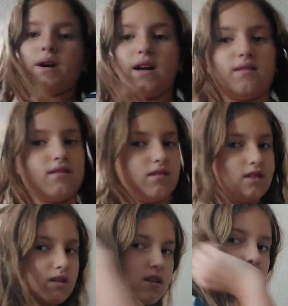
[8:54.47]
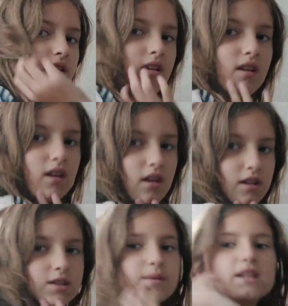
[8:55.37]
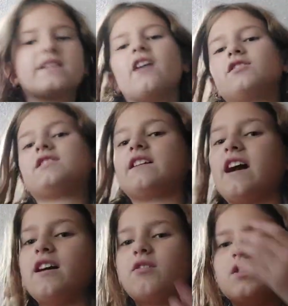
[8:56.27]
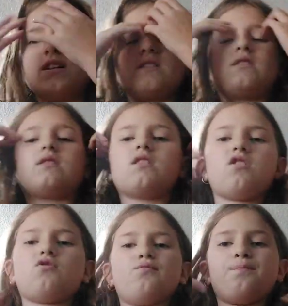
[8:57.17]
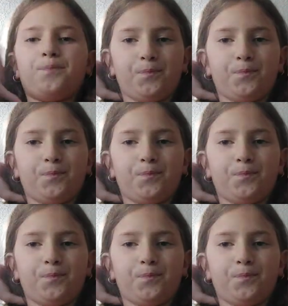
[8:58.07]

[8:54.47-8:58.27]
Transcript: but it's because how sick I was, so